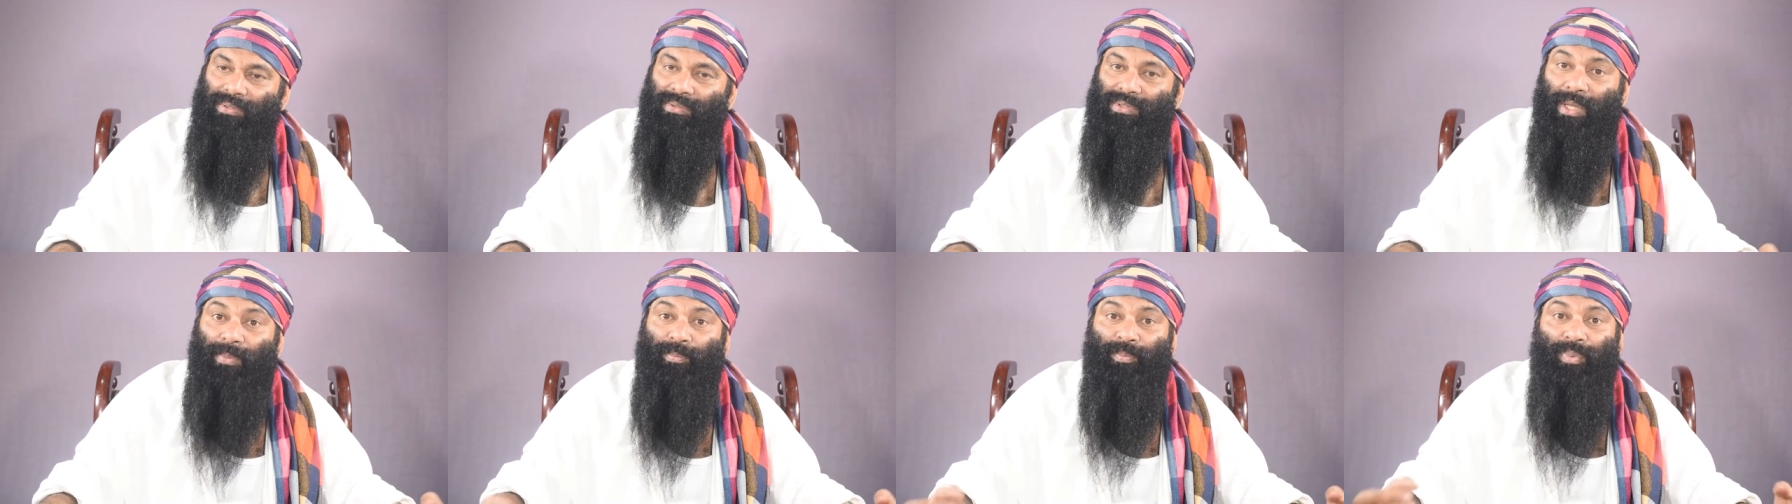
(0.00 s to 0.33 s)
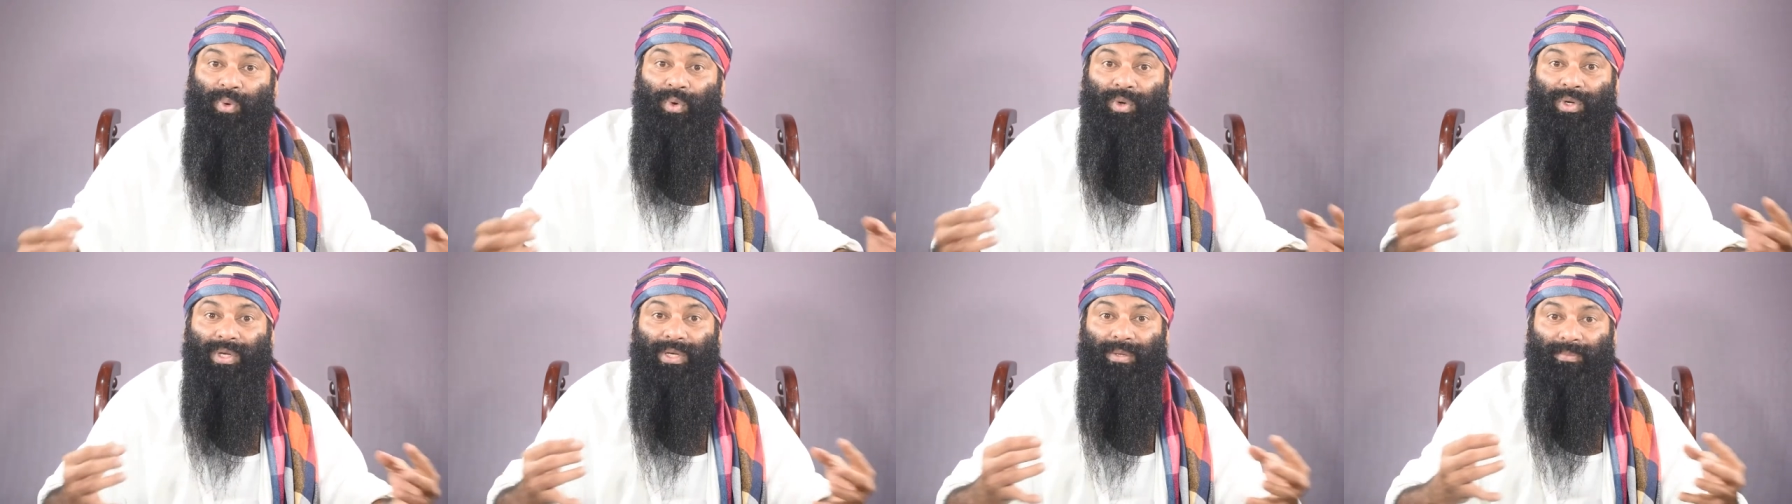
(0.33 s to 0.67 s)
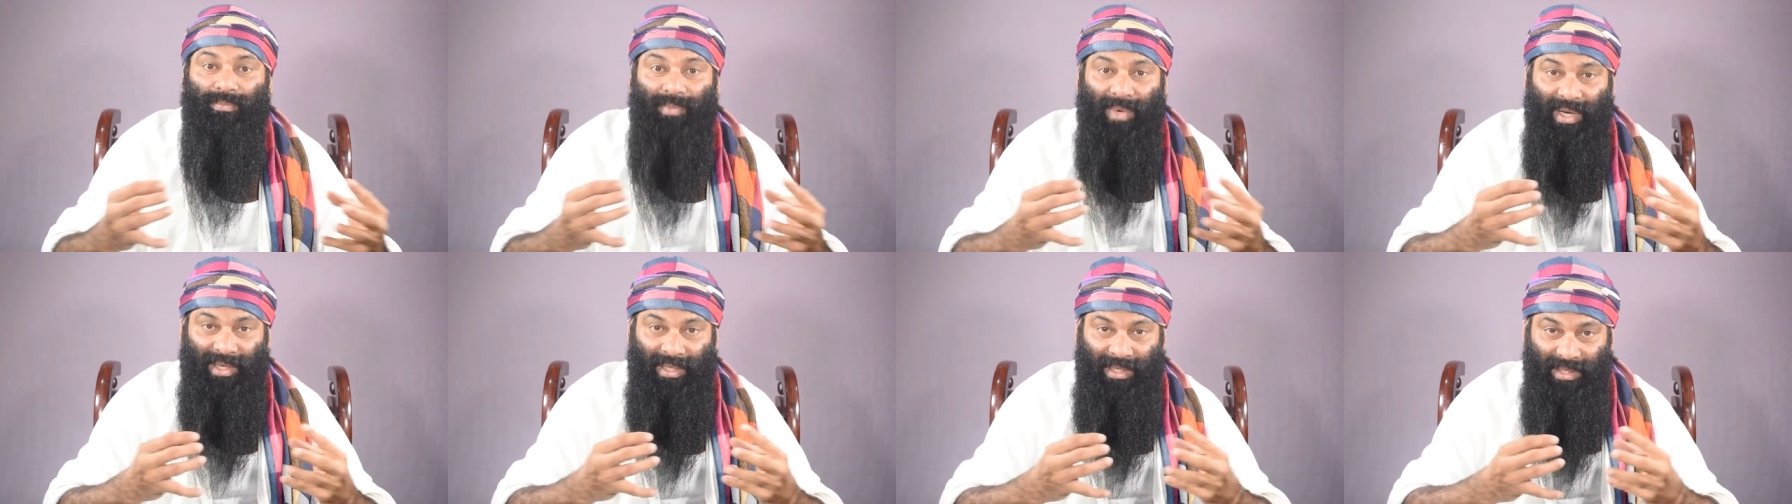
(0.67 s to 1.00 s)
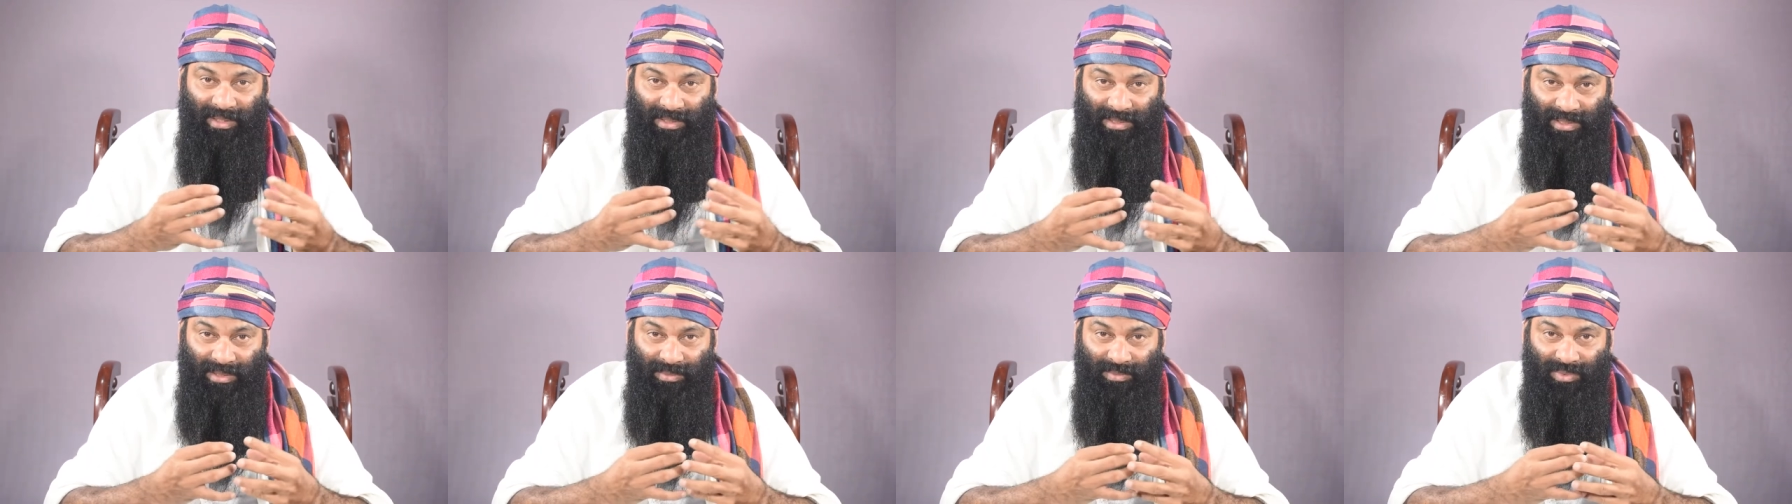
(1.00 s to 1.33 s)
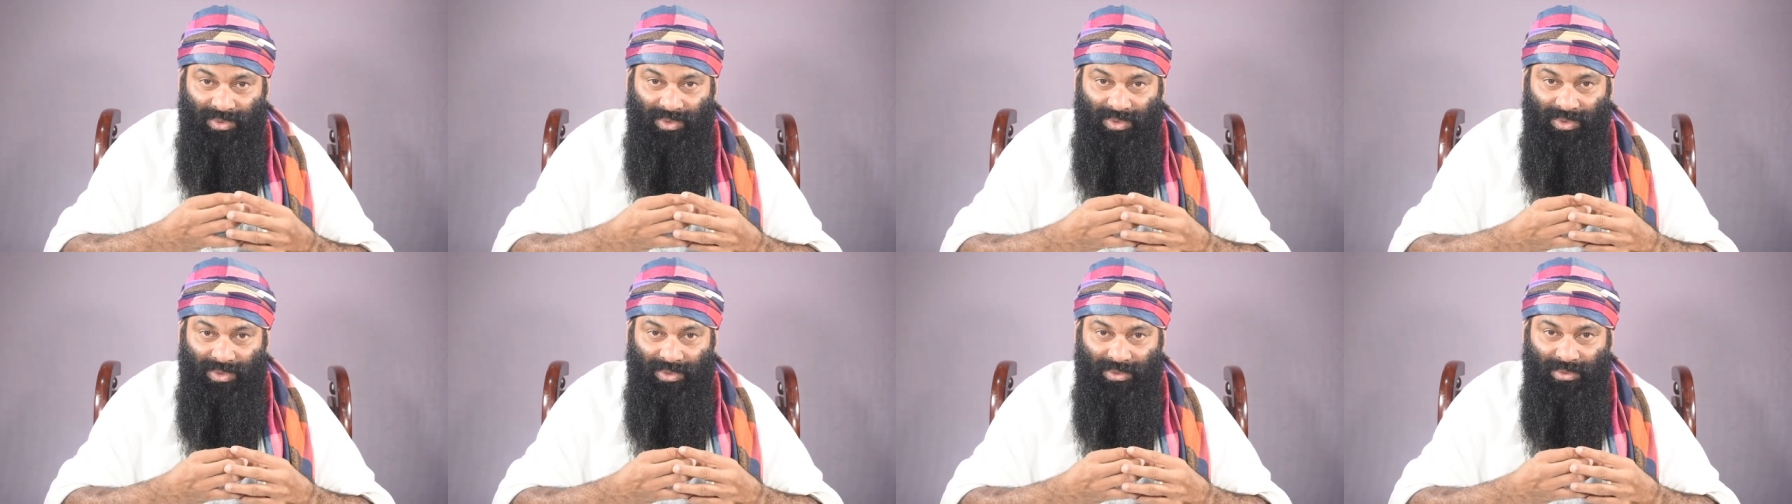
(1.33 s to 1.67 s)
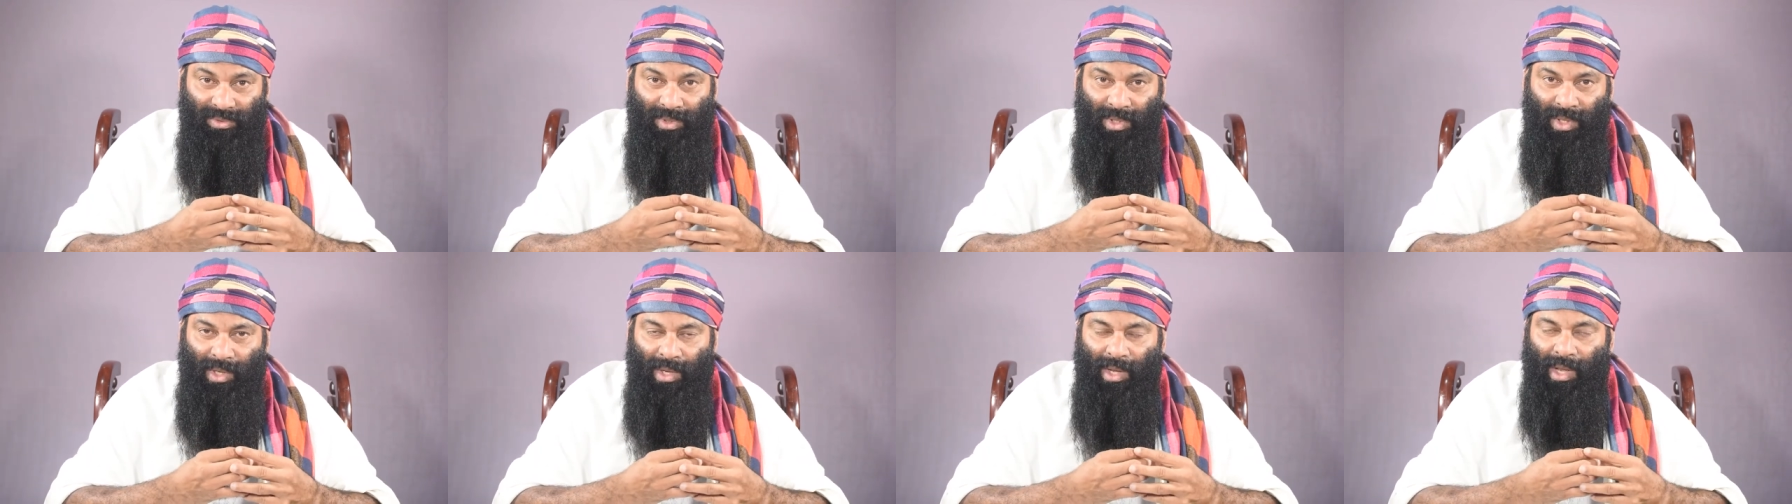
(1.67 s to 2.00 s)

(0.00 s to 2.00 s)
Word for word: they pulled in money, it seems.